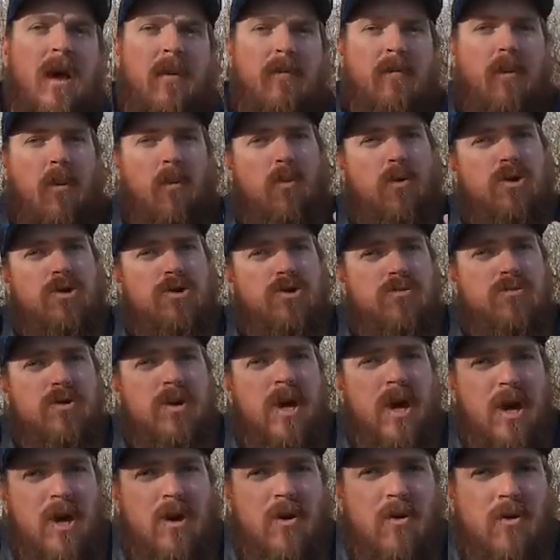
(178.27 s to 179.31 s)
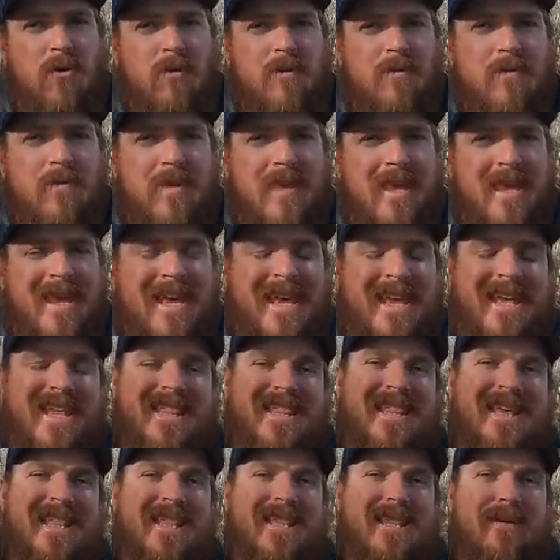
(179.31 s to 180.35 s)
But would you know
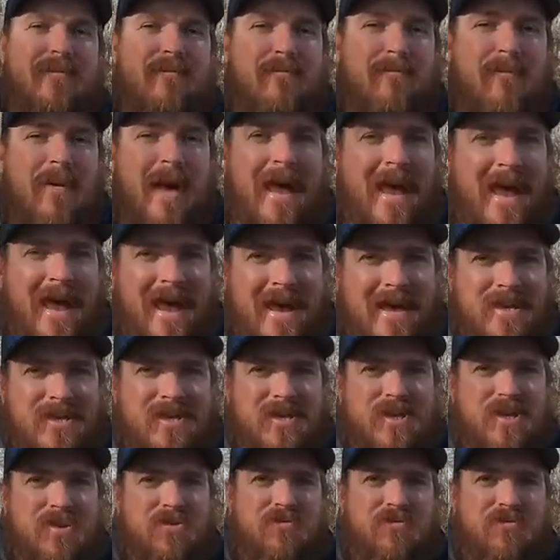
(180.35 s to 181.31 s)
that the bass